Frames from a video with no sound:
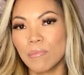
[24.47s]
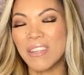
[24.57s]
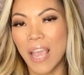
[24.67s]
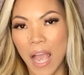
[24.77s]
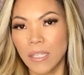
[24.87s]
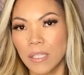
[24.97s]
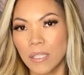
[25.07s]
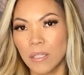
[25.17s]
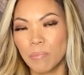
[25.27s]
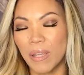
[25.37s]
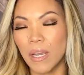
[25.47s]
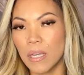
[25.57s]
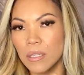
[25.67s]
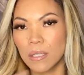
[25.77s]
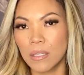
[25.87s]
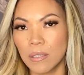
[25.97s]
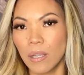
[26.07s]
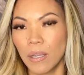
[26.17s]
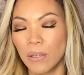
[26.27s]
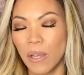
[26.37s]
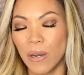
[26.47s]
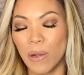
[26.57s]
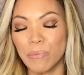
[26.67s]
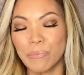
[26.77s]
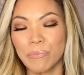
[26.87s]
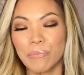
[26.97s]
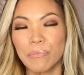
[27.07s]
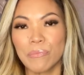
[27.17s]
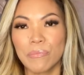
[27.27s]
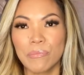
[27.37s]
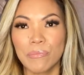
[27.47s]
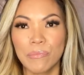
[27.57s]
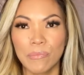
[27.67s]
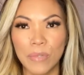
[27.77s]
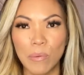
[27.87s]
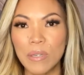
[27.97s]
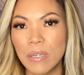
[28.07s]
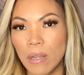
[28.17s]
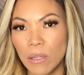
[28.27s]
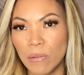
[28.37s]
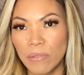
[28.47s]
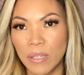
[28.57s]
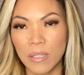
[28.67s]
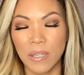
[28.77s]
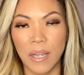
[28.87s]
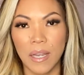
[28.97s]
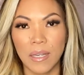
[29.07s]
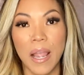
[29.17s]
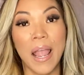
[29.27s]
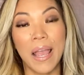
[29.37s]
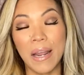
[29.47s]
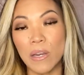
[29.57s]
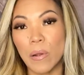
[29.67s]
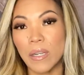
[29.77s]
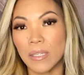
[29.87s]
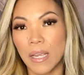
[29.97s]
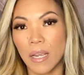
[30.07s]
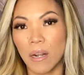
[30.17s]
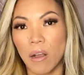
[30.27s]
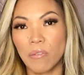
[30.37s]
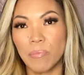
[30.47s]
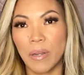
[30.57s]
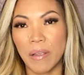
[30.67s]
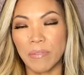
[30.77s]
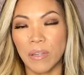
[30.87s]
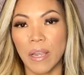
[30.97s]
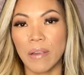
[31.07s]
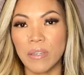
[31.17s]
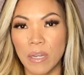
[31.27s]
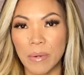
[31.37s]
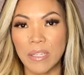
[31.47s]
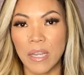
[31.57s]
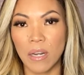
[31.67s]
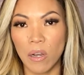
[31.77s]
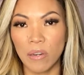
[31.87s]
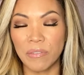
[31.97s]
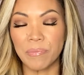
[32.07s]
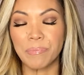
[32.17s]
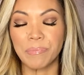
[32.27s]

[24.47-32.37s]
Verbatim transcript: Yes, because, you know, we sound a little funny today. And I know I could take it off, but I feel like every time I take it off,